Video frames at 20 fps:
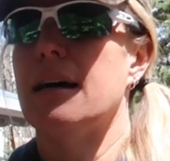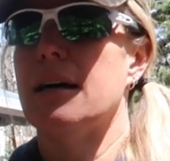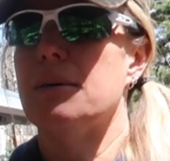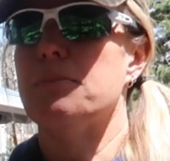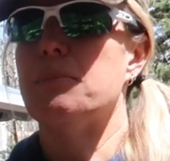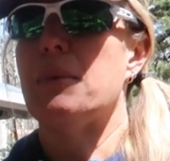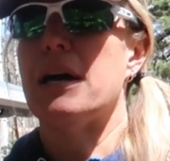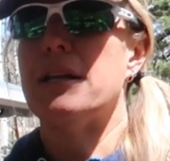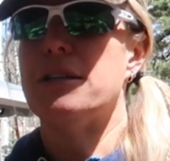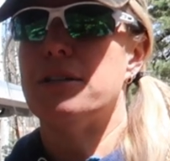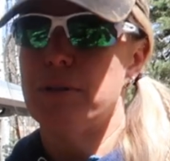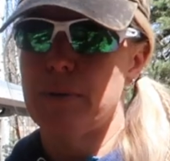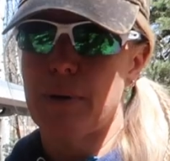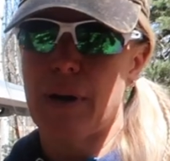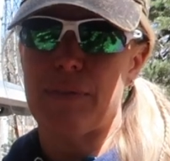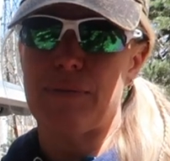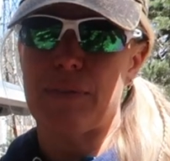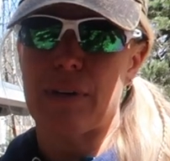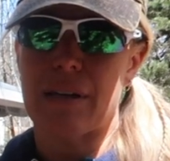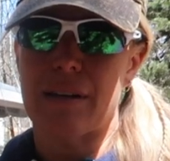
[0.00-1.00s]
I do
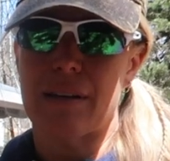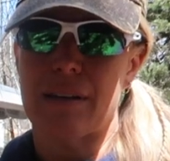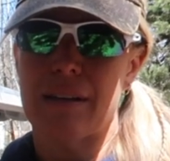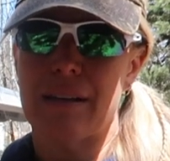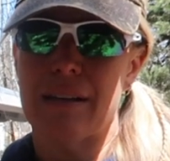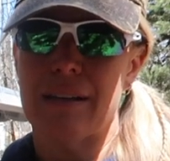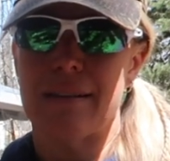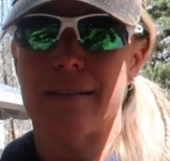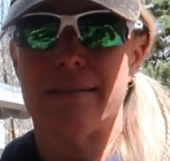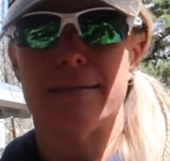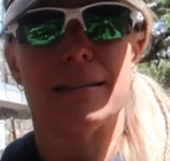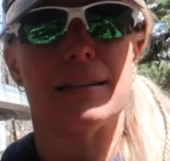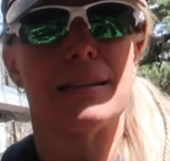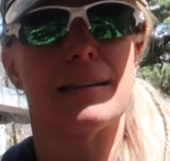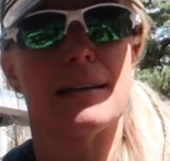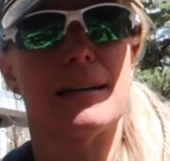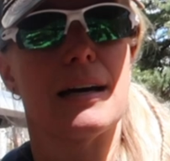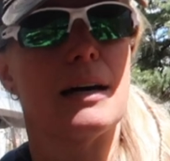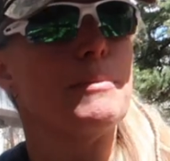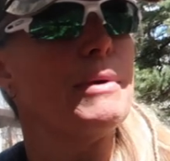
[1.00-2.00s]
have to
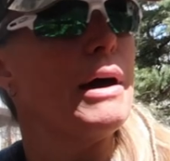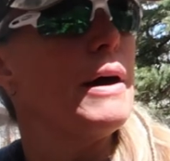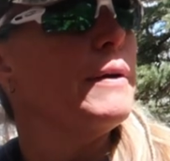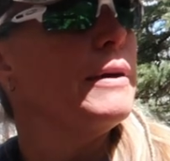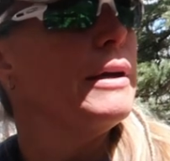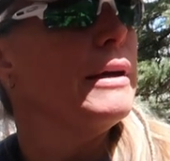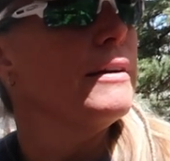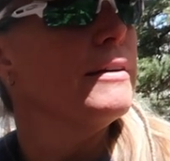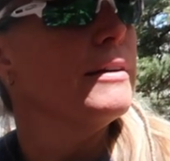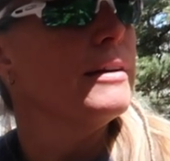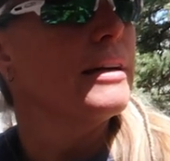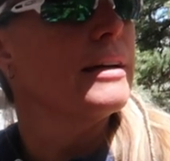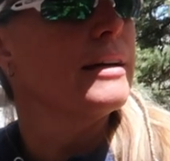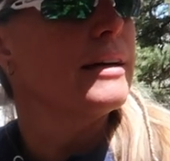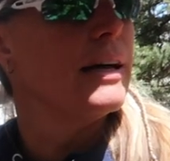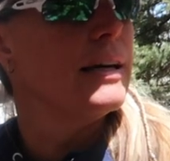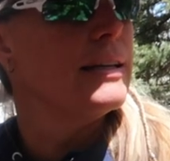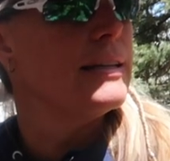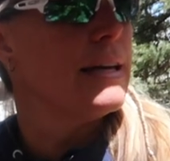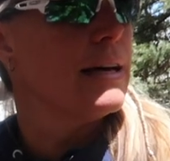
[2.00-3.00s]
come out here and
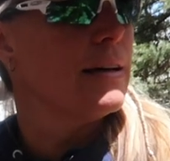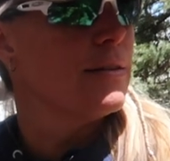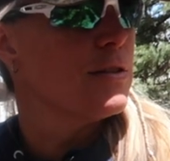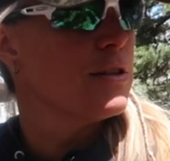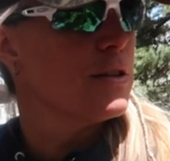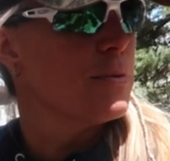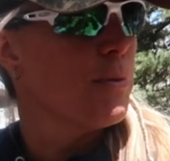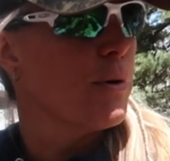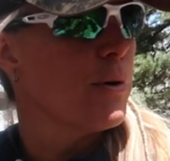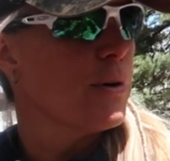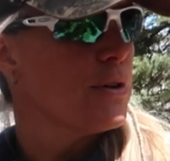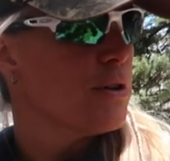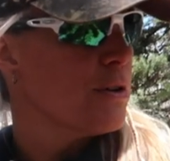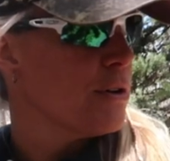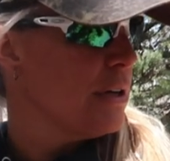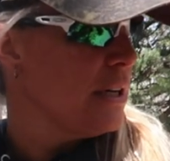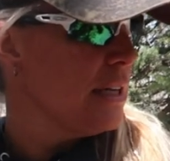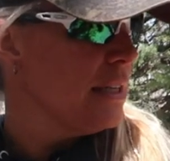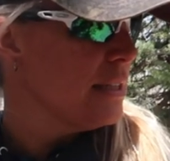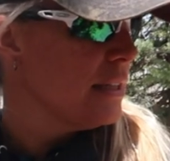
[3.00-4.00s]
cut down some more
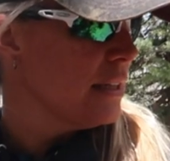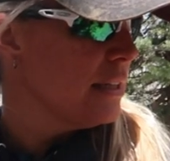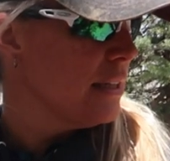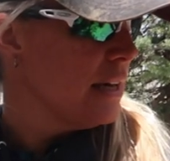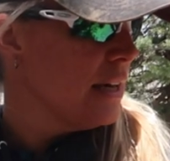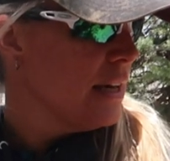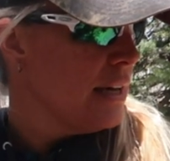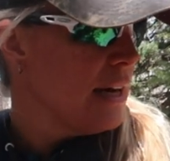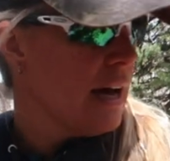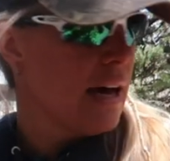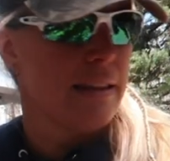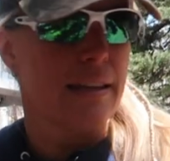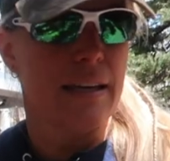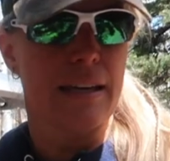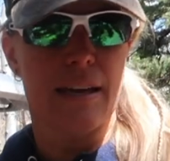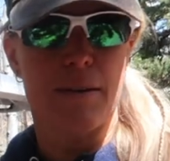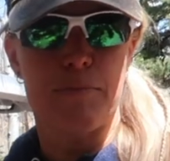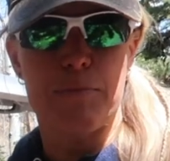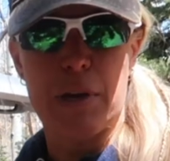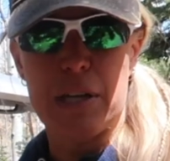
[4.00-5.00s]
trees, and I
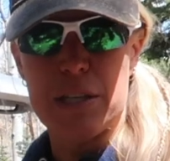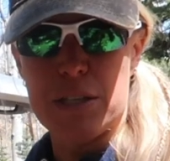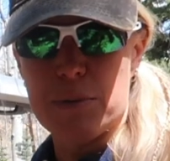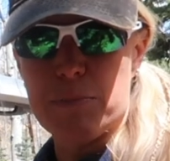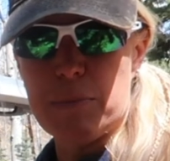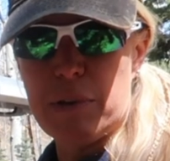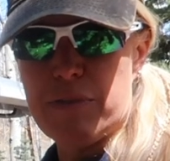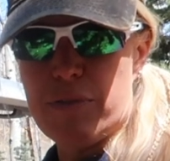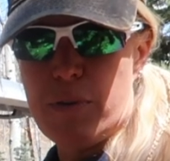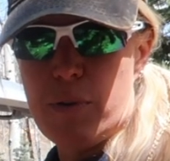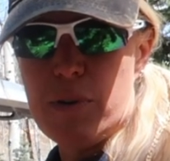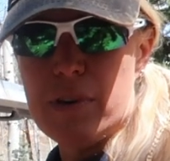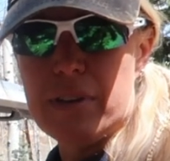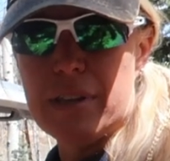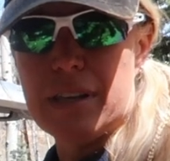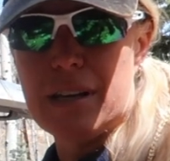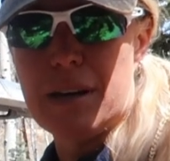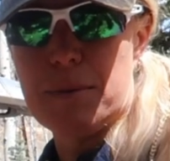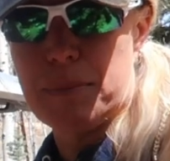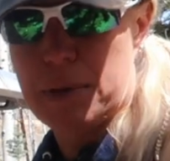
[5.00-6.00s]
think I've mentioned before
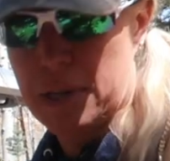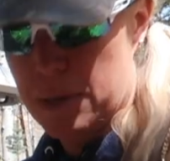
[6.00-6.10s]
that I'm